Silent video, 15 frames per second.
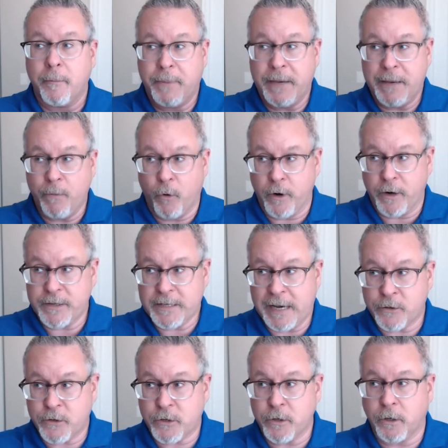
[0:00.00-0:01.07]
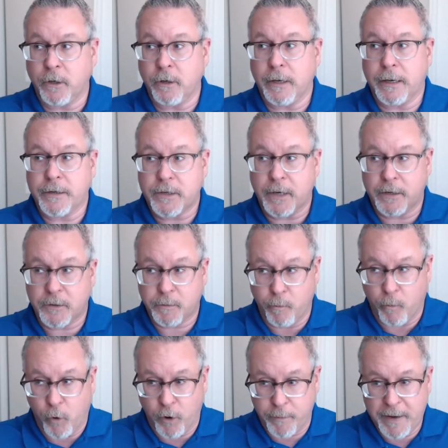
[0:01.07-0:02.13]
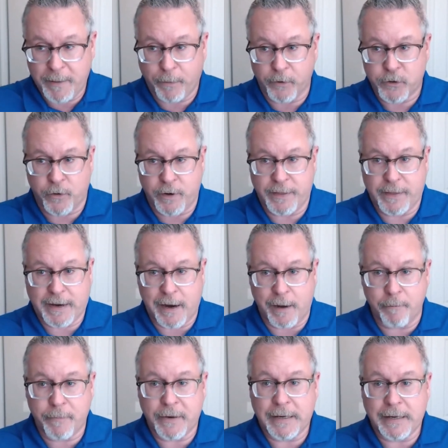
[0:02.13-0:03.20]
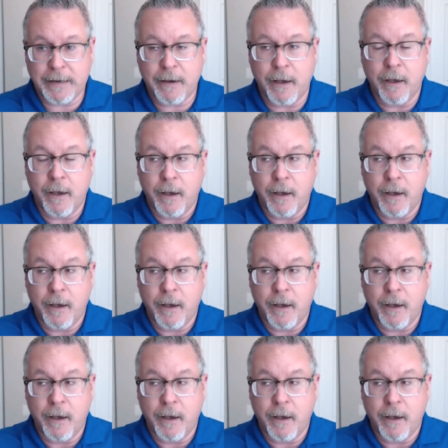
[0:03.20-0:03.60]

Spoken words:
be more intentional as more people join the company,